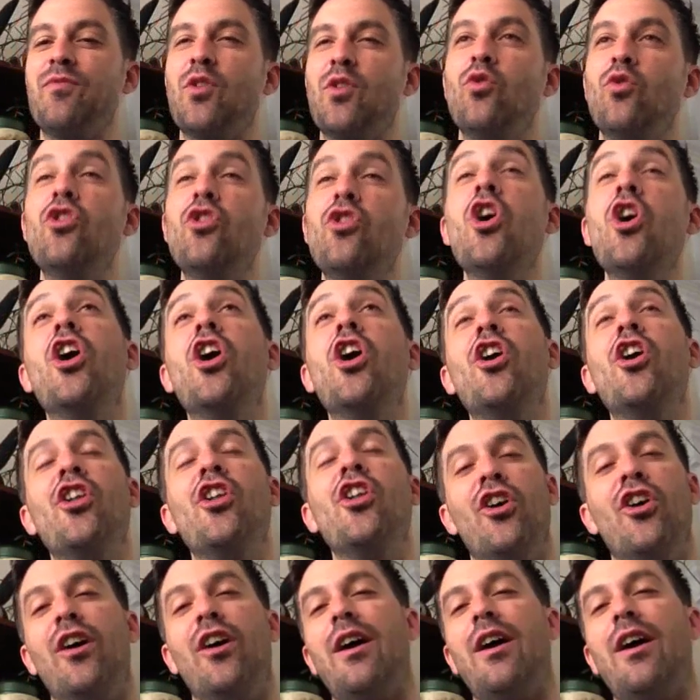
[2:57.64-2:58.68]

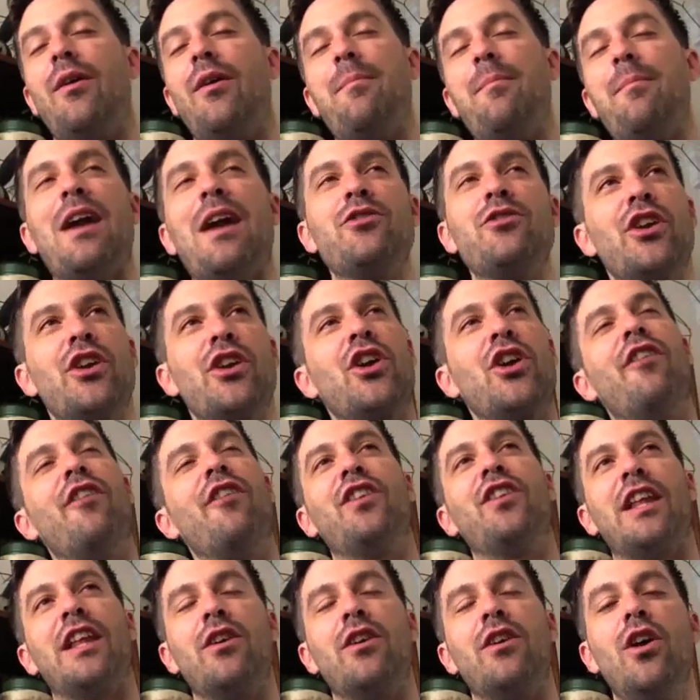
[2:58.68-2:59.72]
No. I mean, I was only gone for
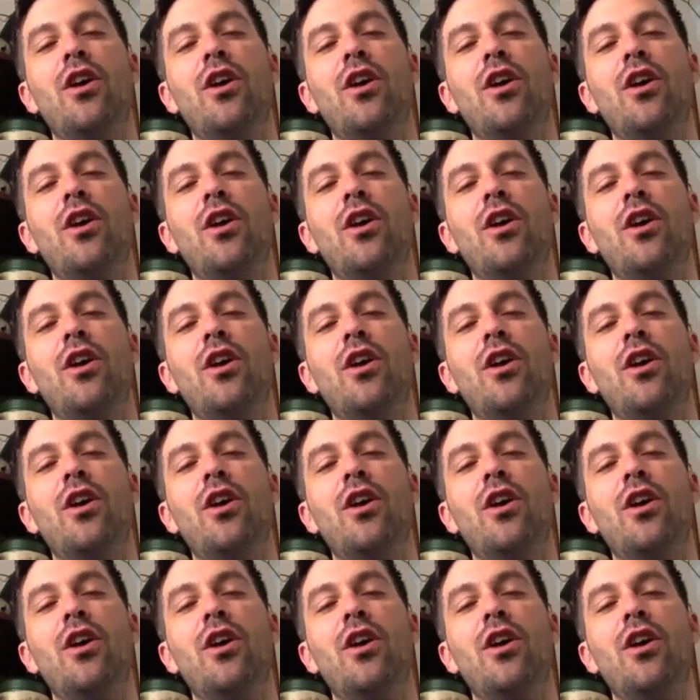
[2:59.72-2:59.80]
like